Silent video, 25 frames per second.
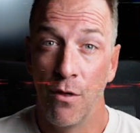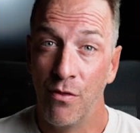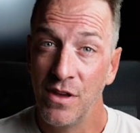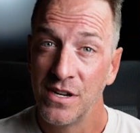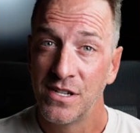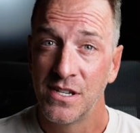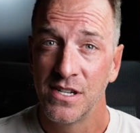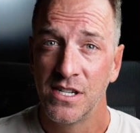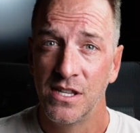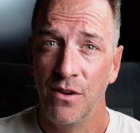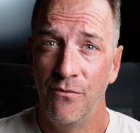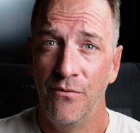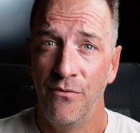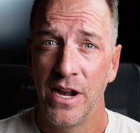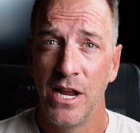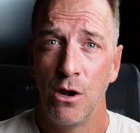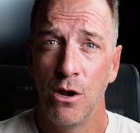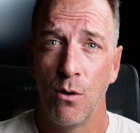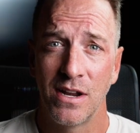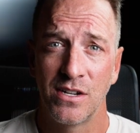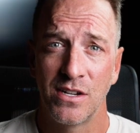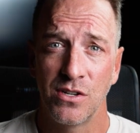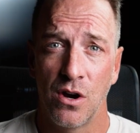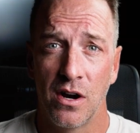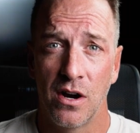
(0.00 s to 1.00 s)
this is the video
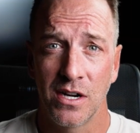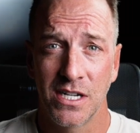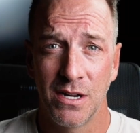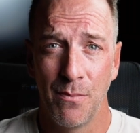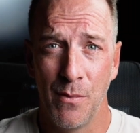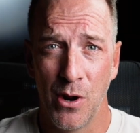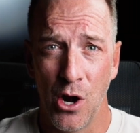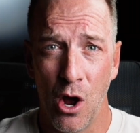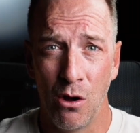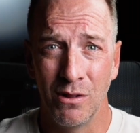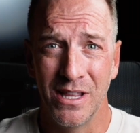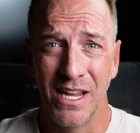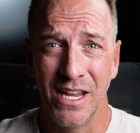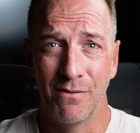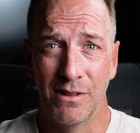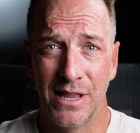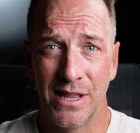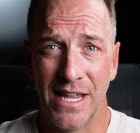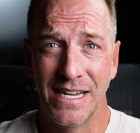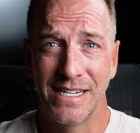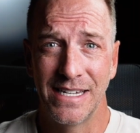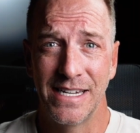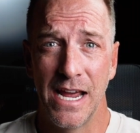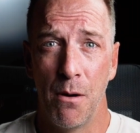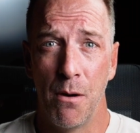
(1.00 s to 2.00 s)
I talked about, I'll leave a
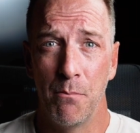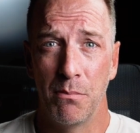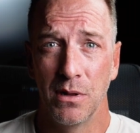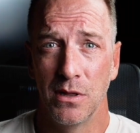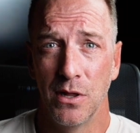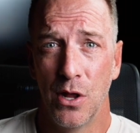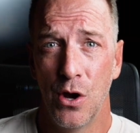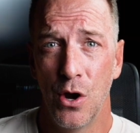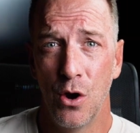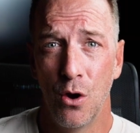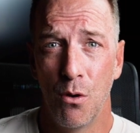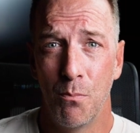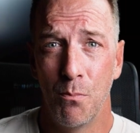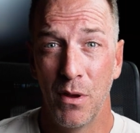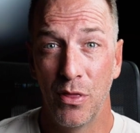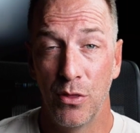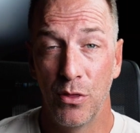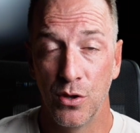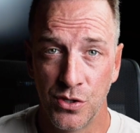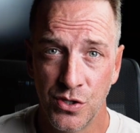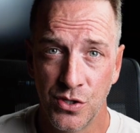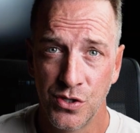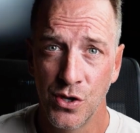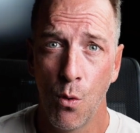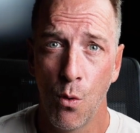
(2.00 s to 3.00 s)
link down below, but
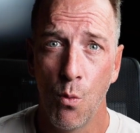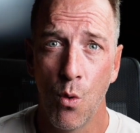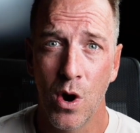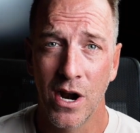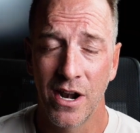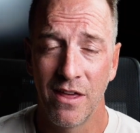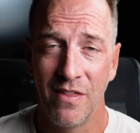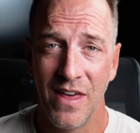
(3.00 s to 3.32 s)
the so what